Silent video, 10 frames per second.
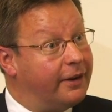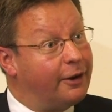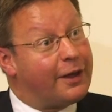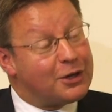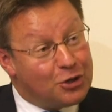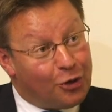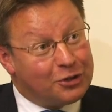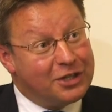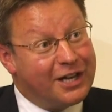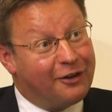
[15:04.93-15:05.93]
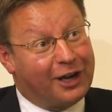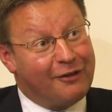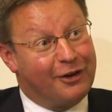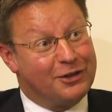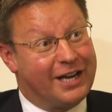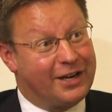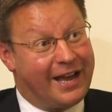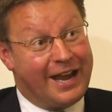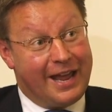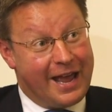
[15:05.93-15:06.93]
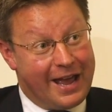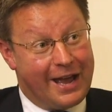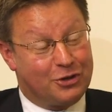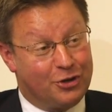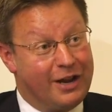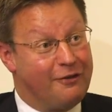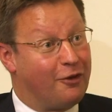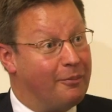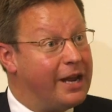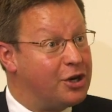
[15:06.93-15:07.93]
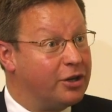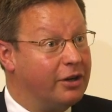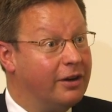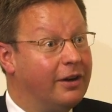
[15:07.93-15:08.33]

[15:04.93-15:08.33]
Now that's not to say they're giving us any extra information.